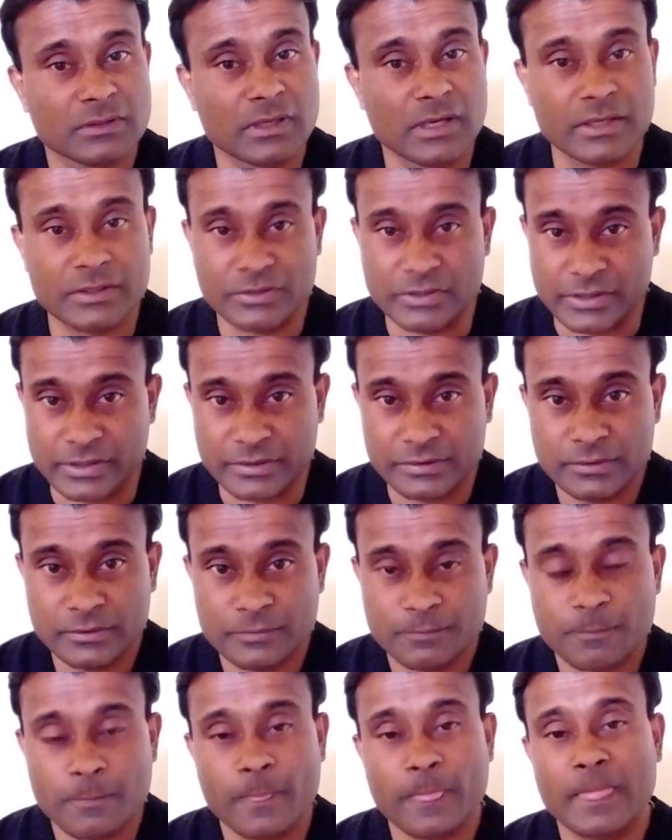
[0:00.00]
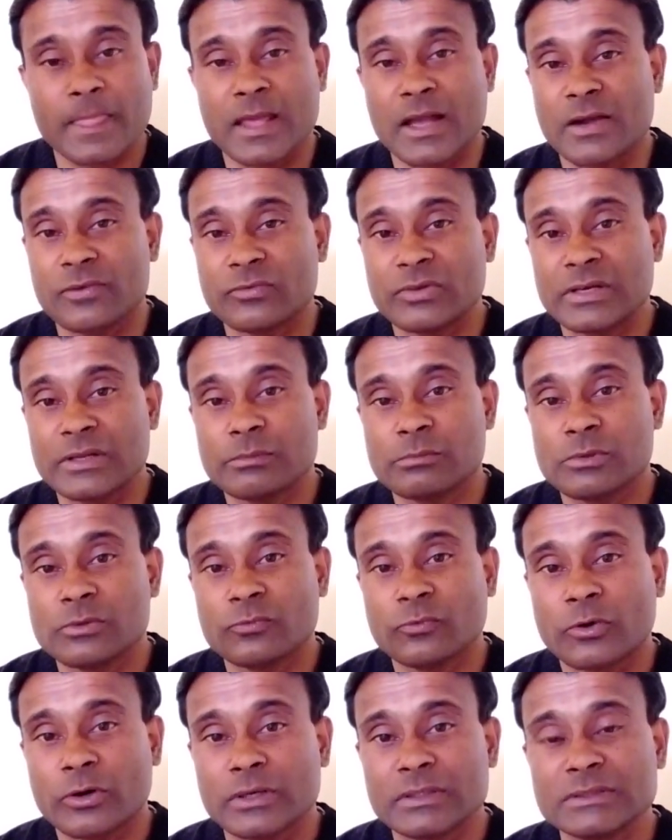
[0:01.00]
are there available
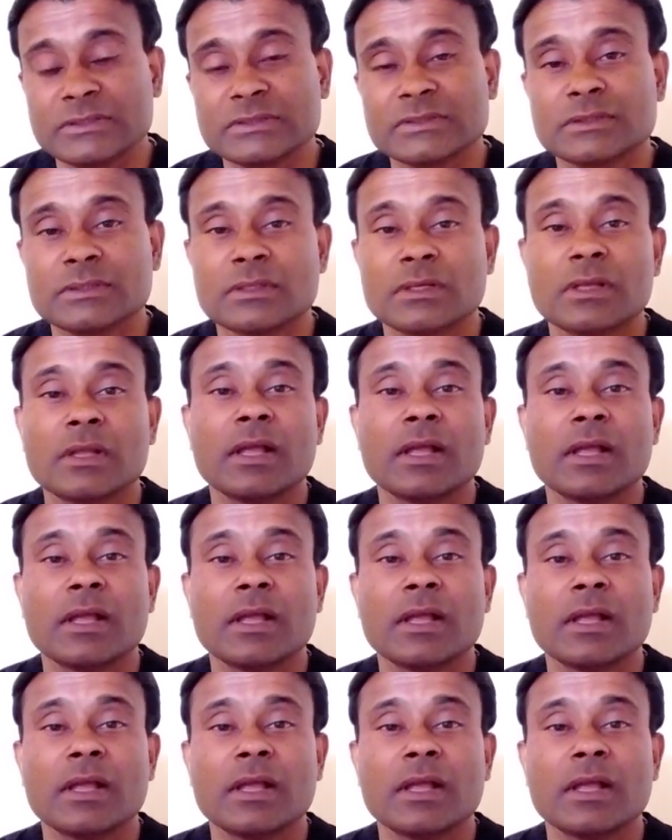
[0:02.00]
for us.